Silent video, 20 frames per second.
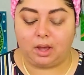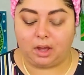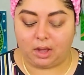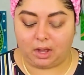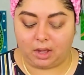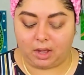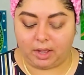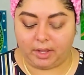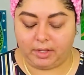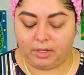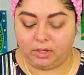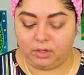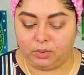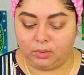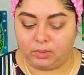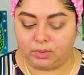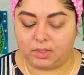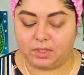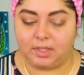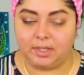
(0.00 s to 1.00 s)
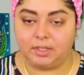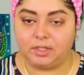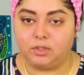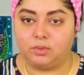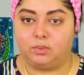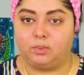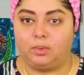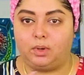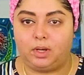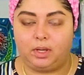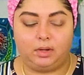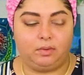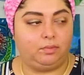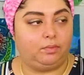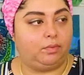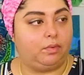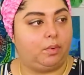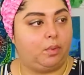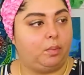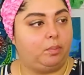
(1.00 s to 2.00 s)
I use this one
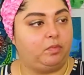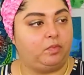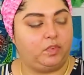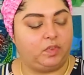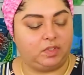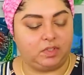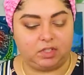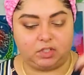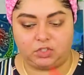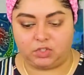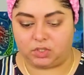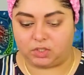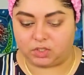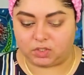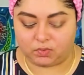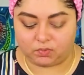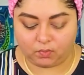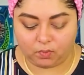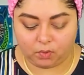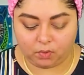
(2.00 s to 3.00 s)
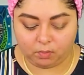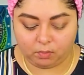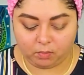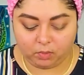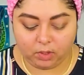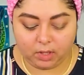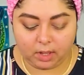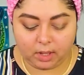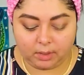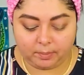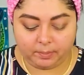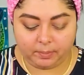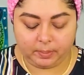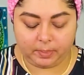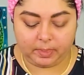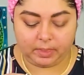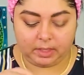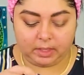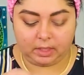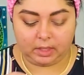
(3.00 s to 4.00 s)
from Physicians Formula,
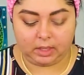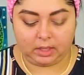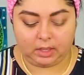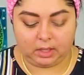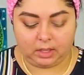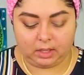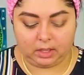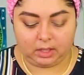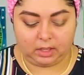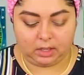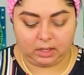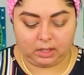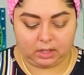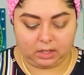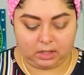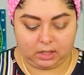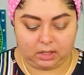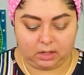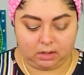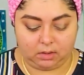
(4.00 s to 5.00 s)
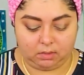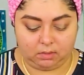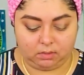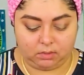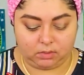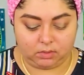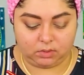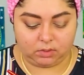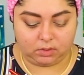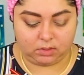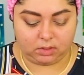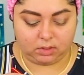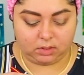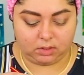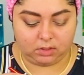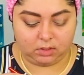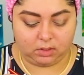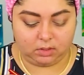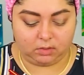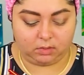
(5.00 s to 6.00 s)
and we're just
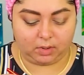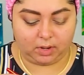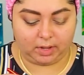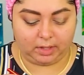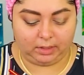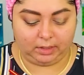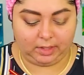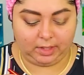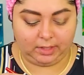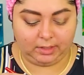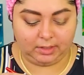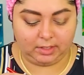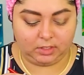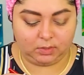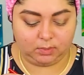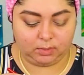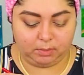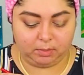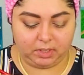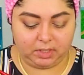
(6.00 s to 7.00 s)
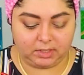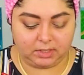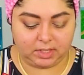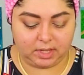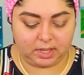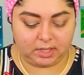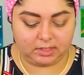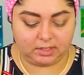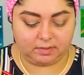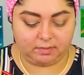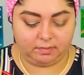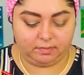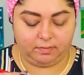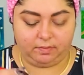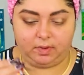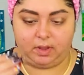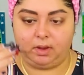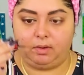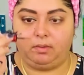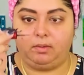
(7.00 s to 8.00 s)
gonna go. I like this one because it has a
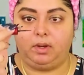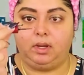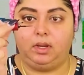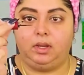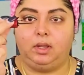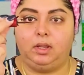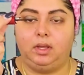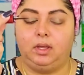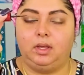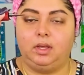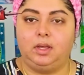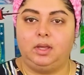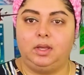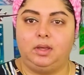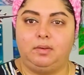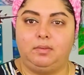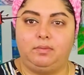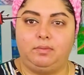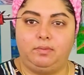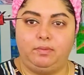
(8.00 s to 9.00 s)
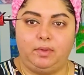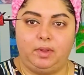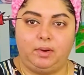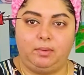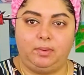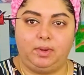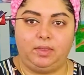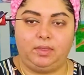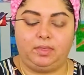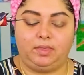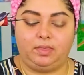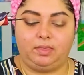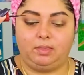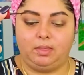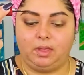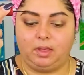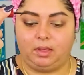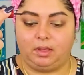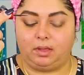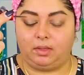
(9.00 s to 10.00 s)
very, very
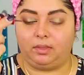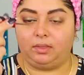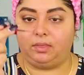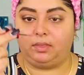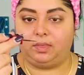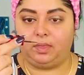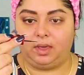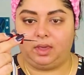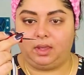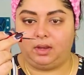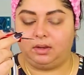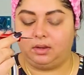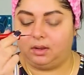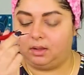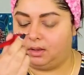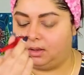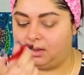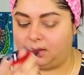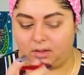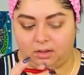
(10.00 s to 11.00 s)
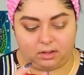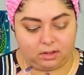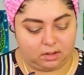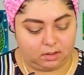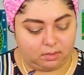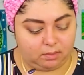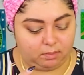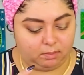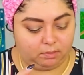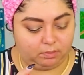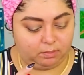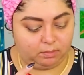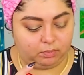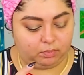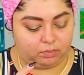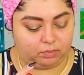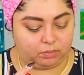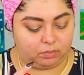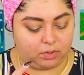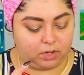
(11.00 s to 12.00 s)
thin
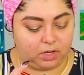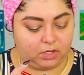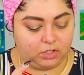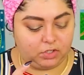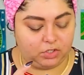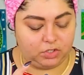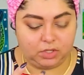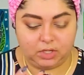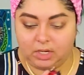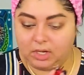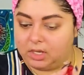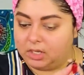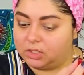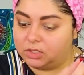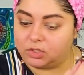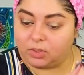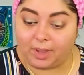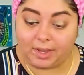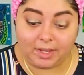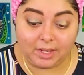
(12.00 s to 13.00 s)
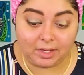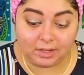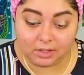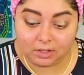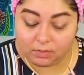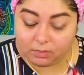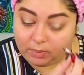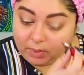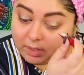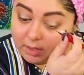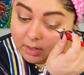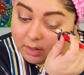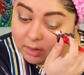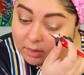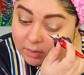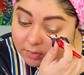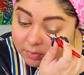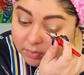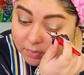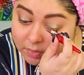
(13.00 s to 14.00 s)
brush, so I can create
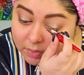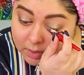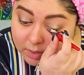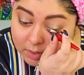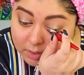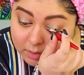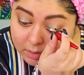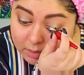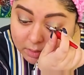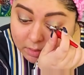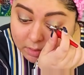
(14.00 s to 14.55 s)
a thin